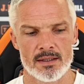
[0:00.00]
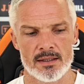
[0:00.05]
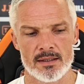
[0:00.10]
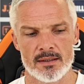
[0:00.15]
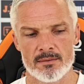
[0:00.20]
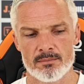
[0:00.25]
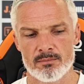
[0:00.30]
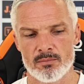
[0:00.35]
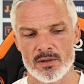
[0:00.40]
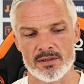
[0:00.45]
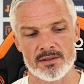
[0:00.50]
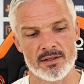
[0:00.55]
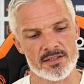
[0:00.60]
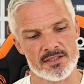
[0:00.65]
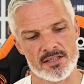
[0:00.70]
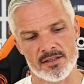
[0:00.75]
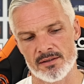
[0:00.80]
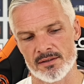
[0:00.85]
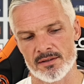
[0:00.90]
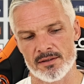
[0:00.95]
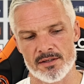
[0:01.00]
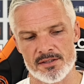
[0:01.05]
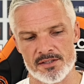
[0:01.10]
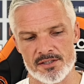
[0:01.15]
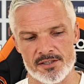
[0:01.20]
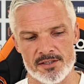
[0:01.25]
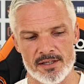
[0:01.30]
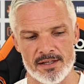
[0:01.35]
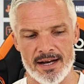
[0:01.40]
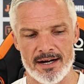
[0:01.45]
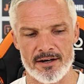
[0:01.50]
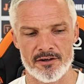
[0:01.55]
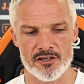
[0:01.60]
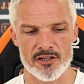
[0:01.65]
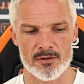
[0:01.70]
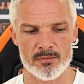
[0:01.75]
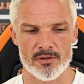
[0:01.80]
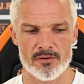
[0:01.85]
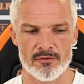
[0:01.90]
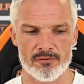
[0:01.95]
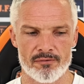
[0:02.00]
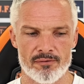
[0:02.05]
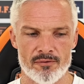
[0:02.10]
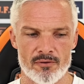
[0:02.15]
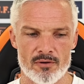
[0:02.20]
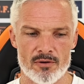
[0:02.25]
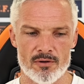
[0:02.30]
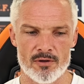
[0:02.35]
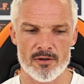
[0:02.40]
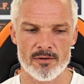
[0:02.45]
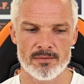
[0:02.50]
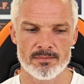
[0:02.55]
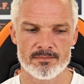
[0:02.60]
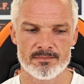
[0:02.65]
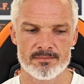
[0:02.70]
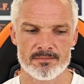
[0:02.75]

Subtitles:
Well, listen, there's an argument for,